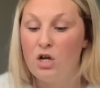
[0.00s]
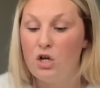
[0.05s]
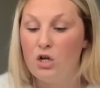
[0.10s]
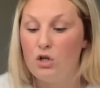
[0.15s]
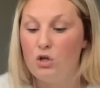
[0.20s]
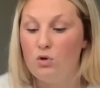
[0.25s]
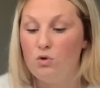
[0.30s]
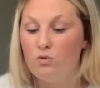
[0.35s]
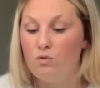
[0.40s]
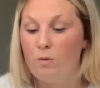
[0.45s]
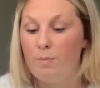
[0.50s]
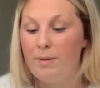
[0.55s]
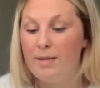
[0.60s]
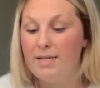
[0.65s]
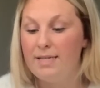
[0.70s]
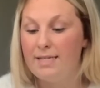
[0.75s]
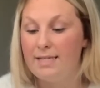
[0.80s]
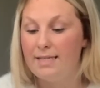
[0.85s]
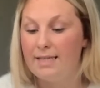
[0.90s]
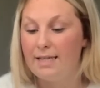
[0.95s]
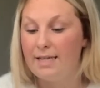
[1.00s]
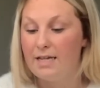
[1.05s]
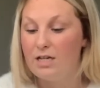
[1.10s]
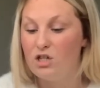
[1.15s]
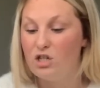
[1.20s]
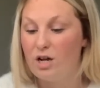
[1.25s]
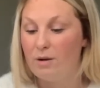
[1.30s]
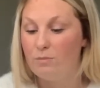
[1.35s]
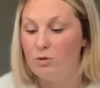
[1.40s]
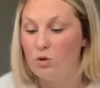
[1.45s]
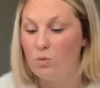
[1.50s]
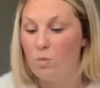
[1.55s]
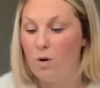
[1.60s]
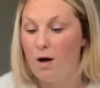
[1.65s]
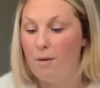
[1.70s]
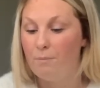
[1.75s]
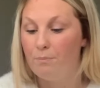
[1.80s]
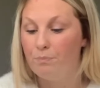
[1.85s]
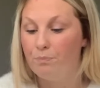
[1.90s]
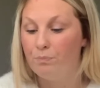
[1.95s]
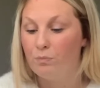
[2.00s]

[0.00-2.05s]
used repeatedly in chapter 1.